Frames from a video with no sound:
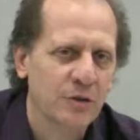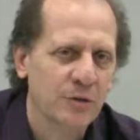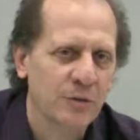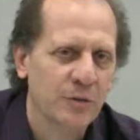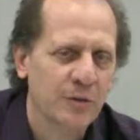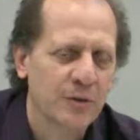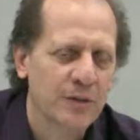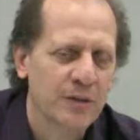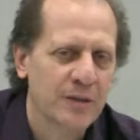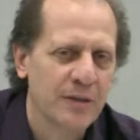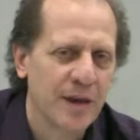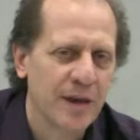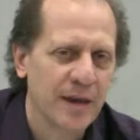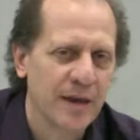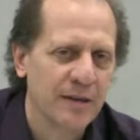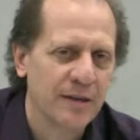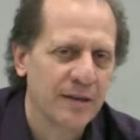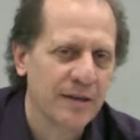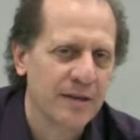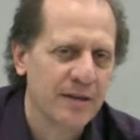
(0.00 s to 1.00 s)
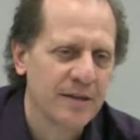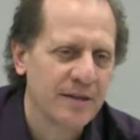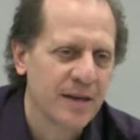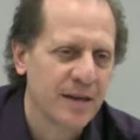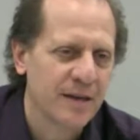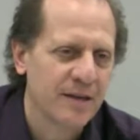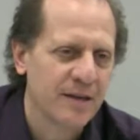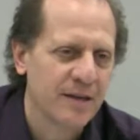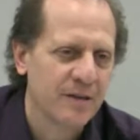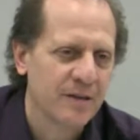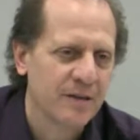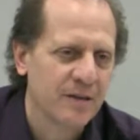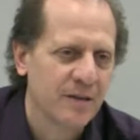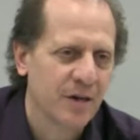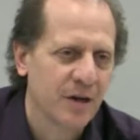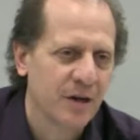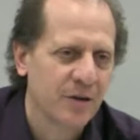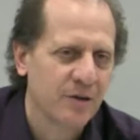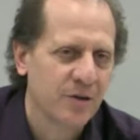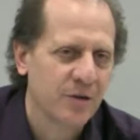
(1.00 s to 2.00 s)
what he's saying, and then I sat down to
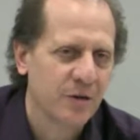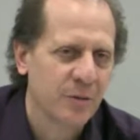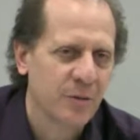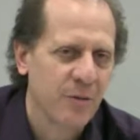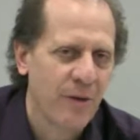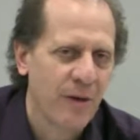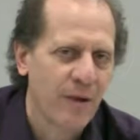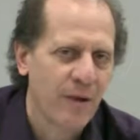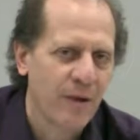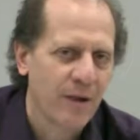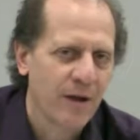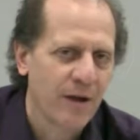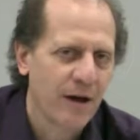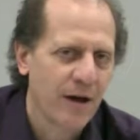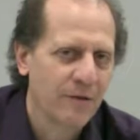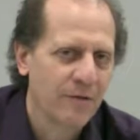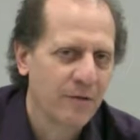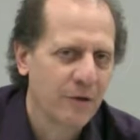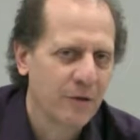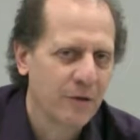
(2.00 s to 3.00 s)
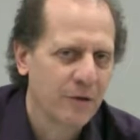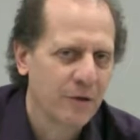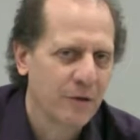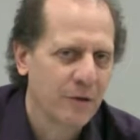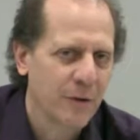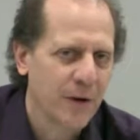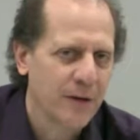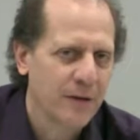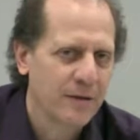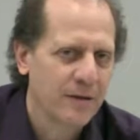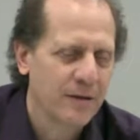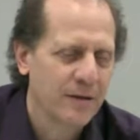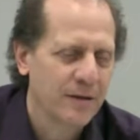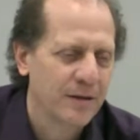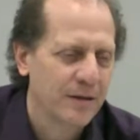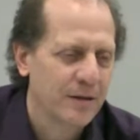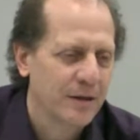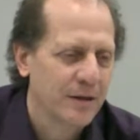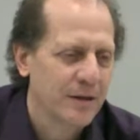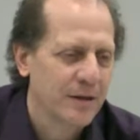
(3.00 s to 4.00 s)
talk to him, I've learned a great
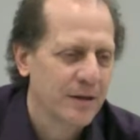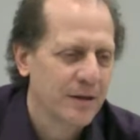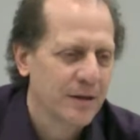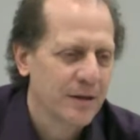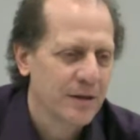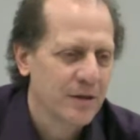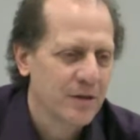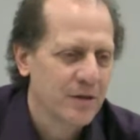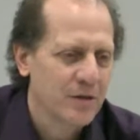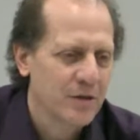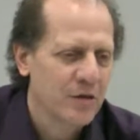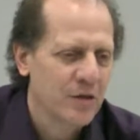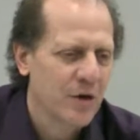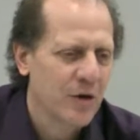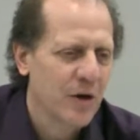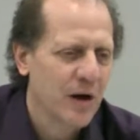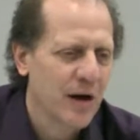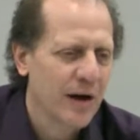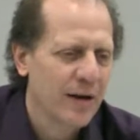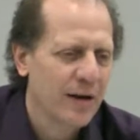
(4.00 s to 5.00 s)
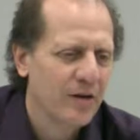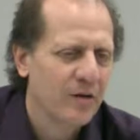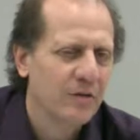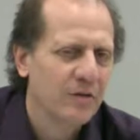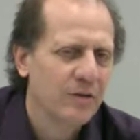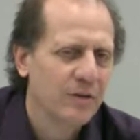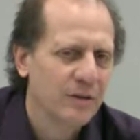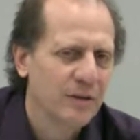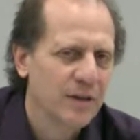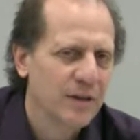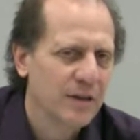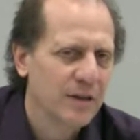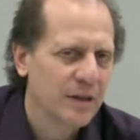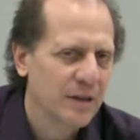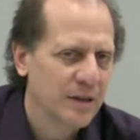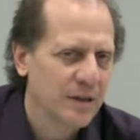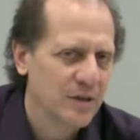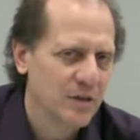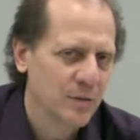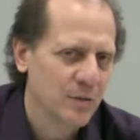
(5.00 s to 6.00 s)
deal. So I don't think
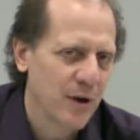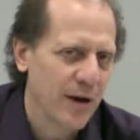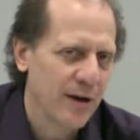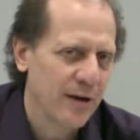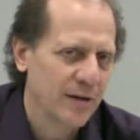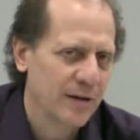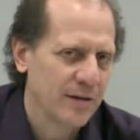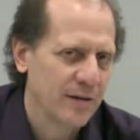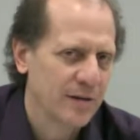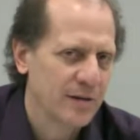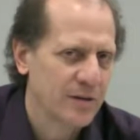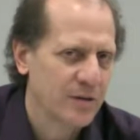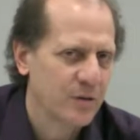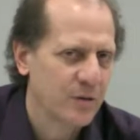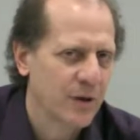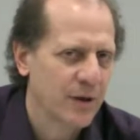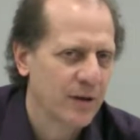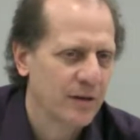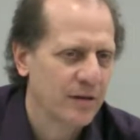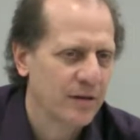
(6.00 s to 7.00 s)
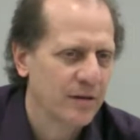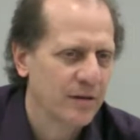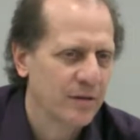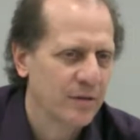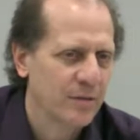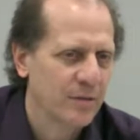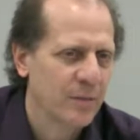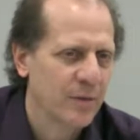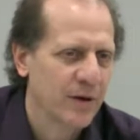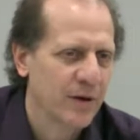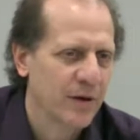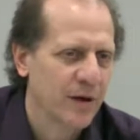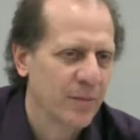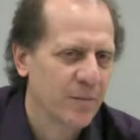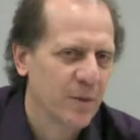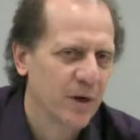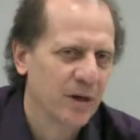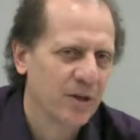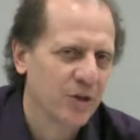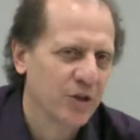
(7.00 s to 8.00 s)
he's right in this one, but
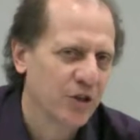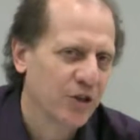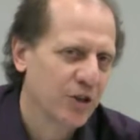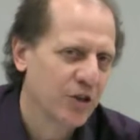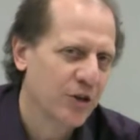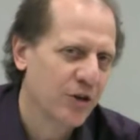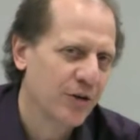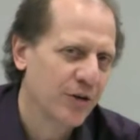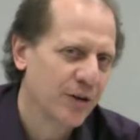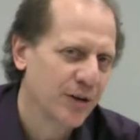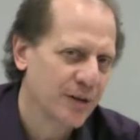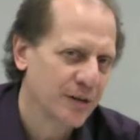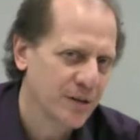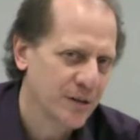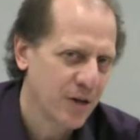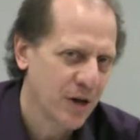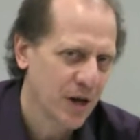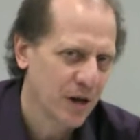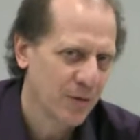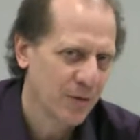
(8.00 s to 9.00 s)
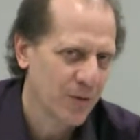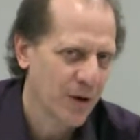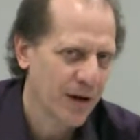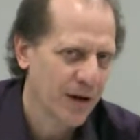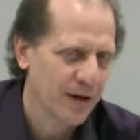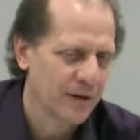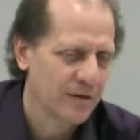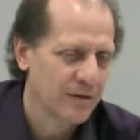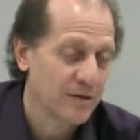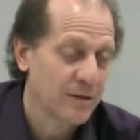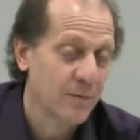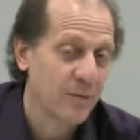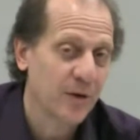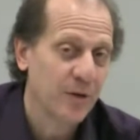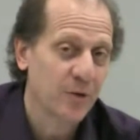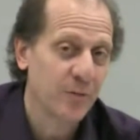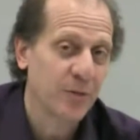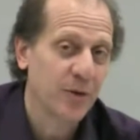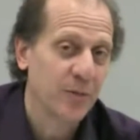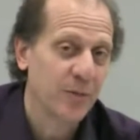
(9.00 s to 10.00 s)
I'm not sure he's not right. Some
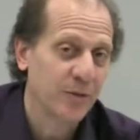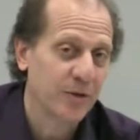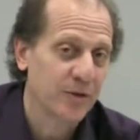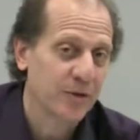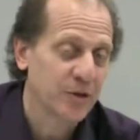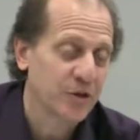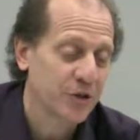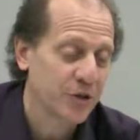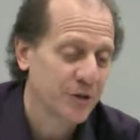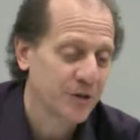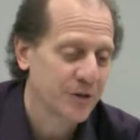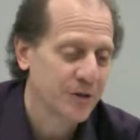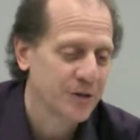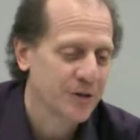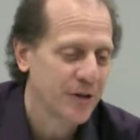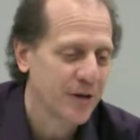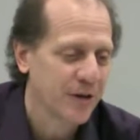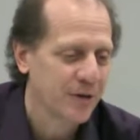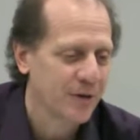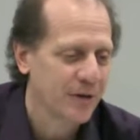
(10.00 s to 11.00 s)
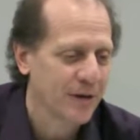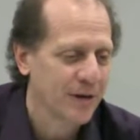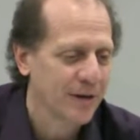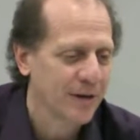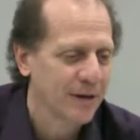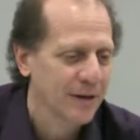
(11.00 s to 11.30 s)
other people are sure he's not right.